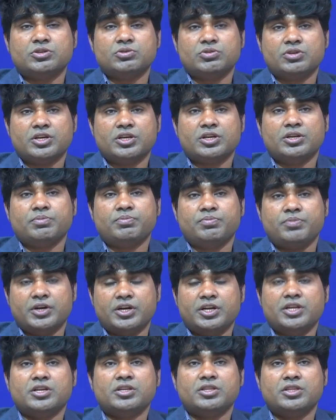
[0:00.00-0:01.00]
you can
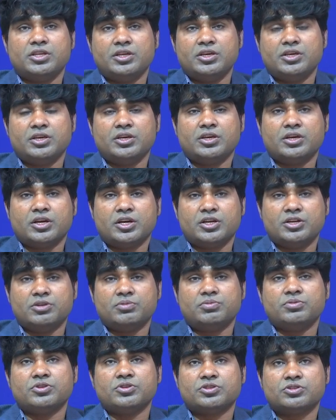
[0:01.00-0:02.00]
predict the kind
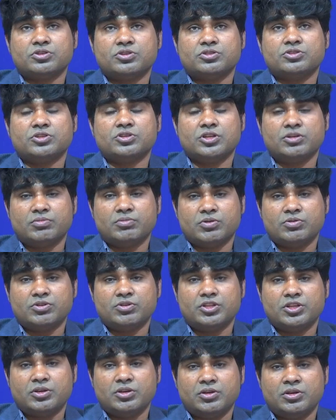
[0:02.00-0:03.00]
of structure
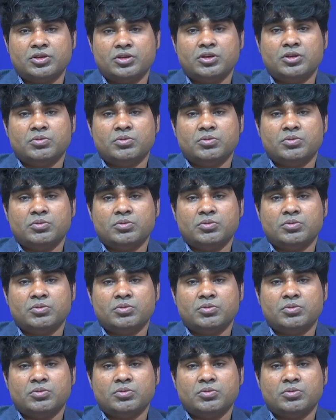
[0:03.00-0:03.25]
about the